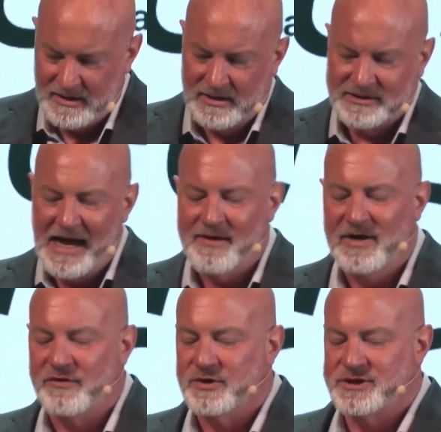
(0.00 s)
It's kind of
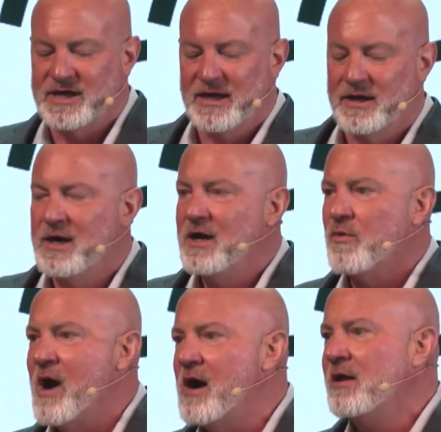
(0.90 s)
interesting.
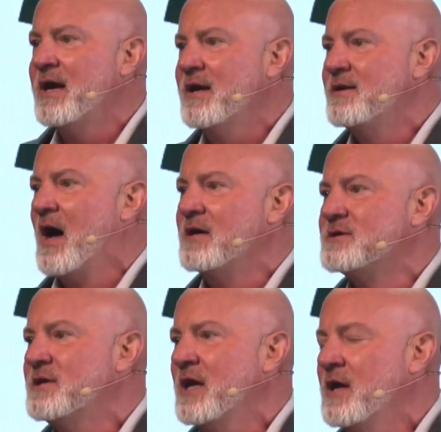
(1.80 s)
Rarely does
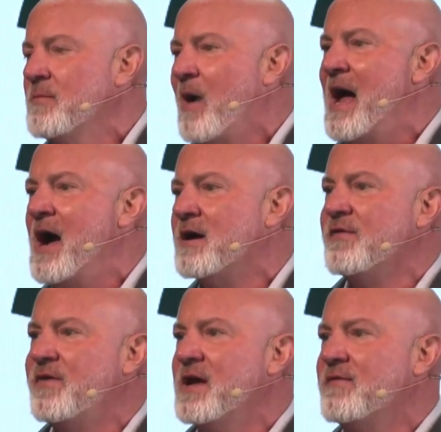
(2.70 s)
the
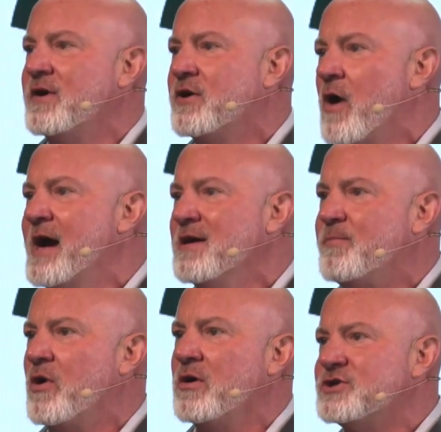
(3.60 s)
biography of a great
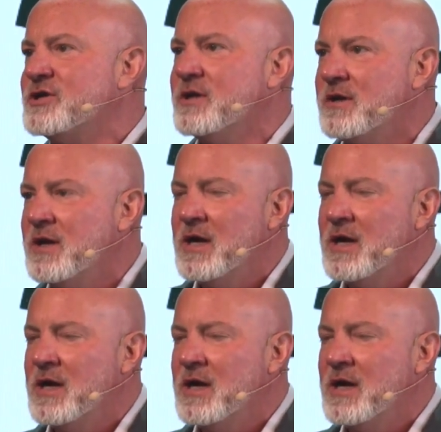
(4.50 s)
person